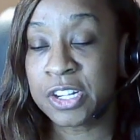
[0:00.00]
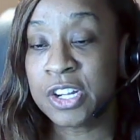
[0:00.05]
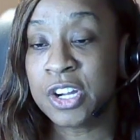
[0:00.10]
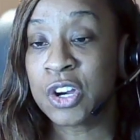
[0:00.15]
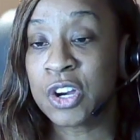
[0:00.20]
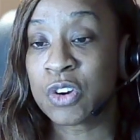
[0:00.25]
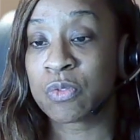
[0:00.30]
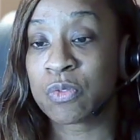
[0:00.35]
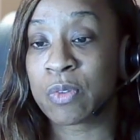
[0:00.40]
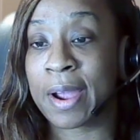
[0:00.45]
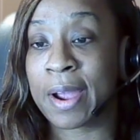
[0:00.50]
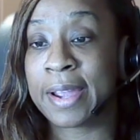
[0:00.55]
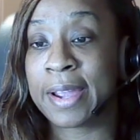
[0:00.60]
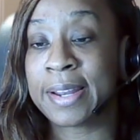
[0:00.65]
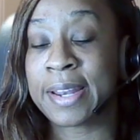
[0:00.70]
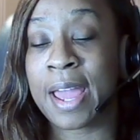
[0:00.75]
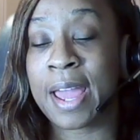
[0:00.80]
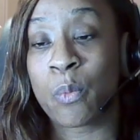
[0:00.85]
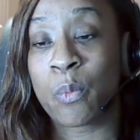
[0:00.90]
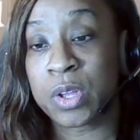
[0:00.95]
right,
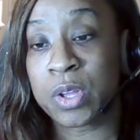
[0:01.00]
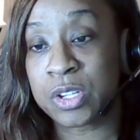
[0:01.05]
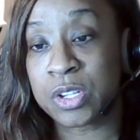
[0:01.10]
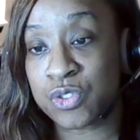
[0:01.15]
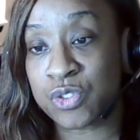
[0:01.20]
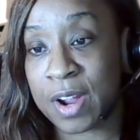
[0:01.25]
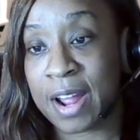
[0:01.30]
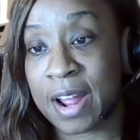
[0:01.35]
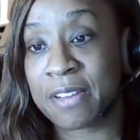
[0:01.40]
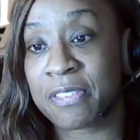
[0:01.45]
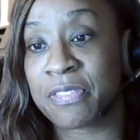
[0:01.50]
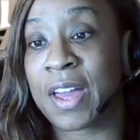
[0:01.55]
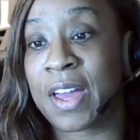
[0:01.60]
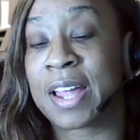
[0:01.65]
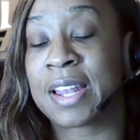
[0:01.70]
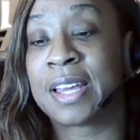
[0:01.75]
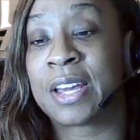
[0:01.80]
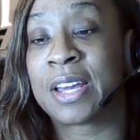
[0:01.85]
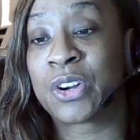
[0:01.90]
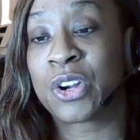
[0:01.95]
and we draft that
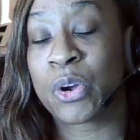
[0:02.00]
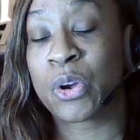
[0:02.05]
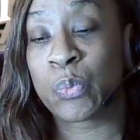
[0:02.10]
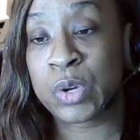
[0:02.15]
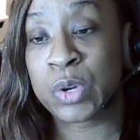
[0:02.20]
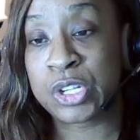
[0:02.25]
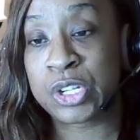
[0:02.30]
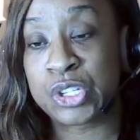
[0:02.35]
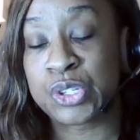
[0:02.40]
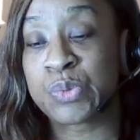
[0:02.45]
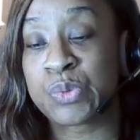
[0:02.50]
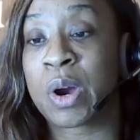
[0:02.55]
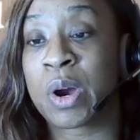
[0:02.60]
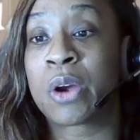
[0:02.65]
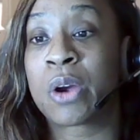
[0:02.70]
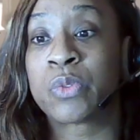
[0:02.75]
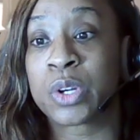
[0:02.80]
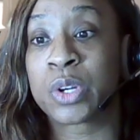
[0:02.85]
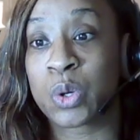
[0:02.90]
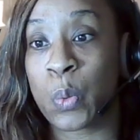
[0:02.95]
letter and we do our
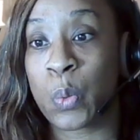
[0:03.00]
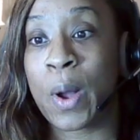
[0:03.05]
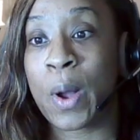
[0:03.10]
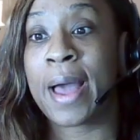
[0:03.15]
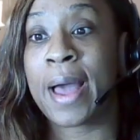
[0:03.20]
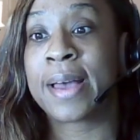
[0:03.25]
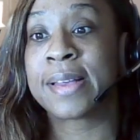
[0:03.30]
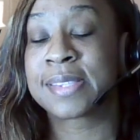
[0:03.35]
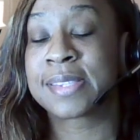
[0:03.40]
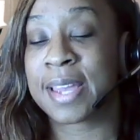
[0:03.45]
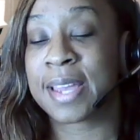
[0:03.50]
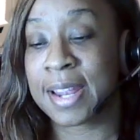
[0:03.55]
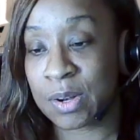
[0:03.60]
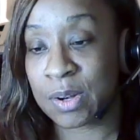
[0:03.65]
requests and